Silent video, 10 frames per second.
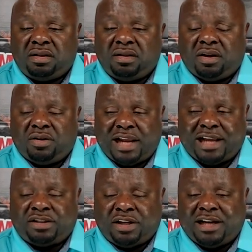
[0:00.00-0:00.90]
You know, and
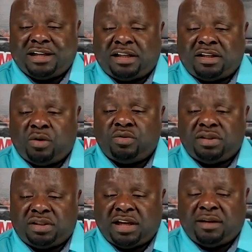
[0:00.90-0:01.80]
that's done at the
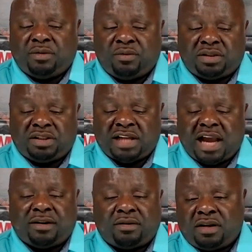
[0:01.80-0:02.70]
closing table with the
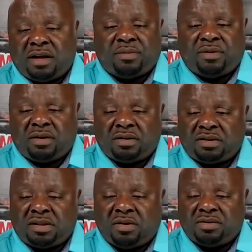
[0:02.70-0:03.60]
title company or
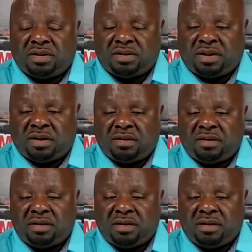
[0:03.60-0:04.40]
closing attorney.